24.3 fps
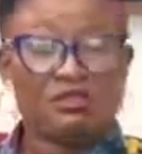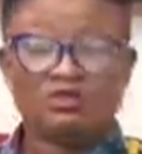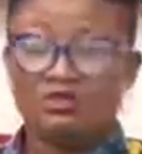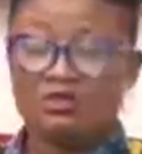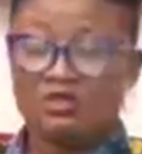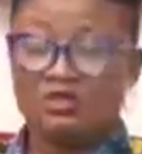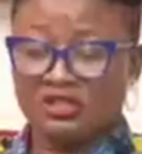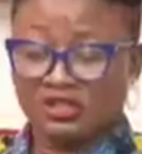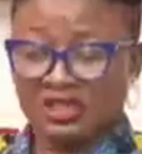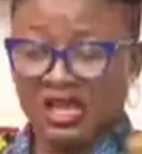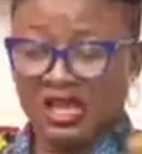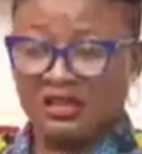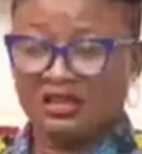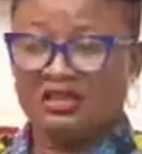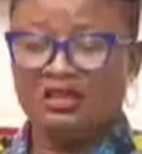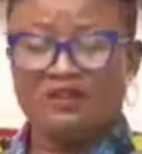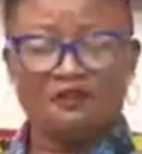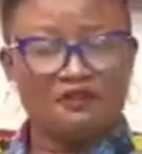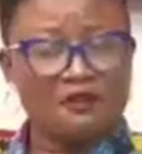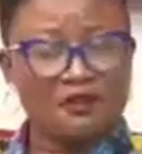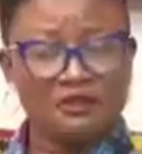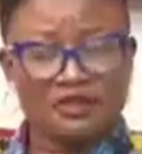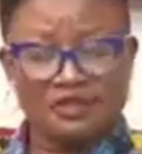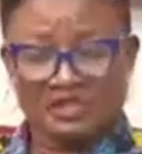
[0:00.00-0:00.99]
Because,
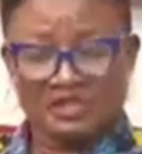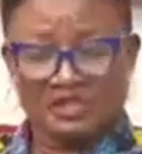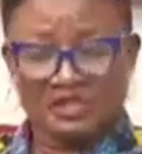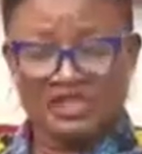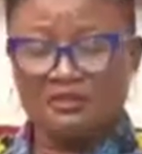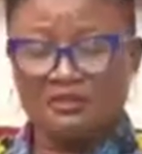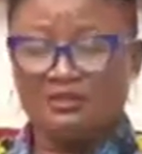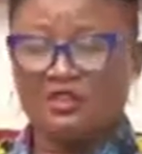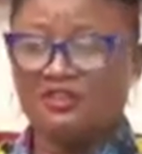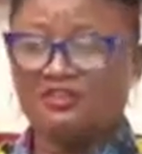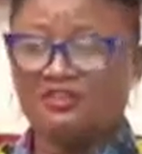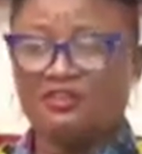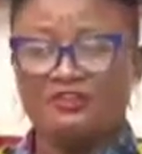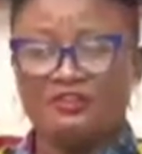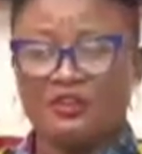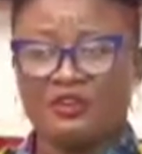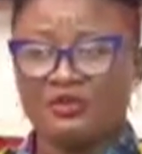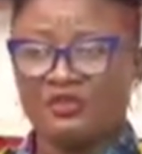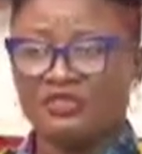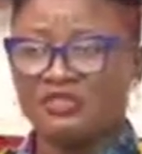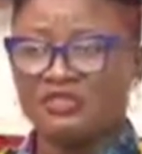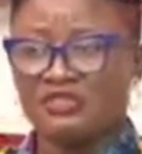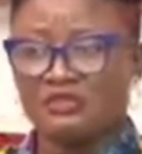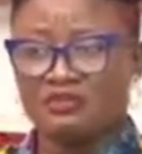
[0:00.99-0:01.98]
for instance, let me give you a
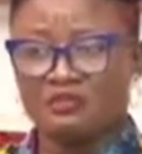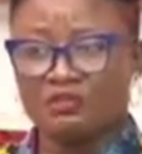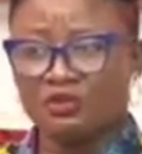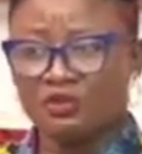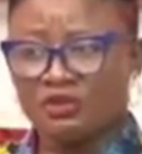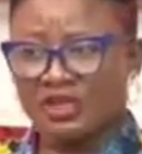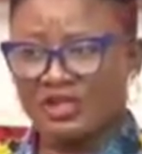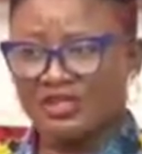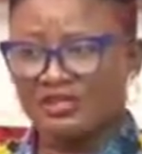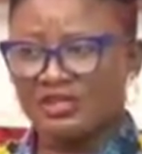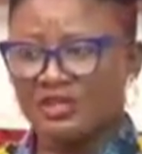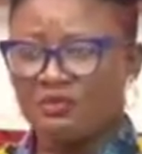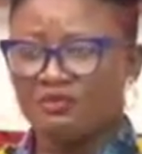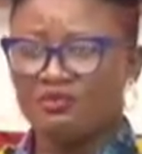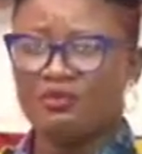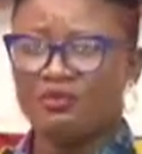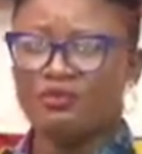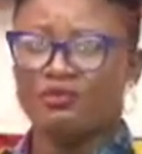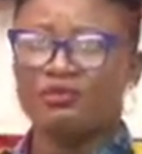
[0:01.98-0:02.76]
very simple example.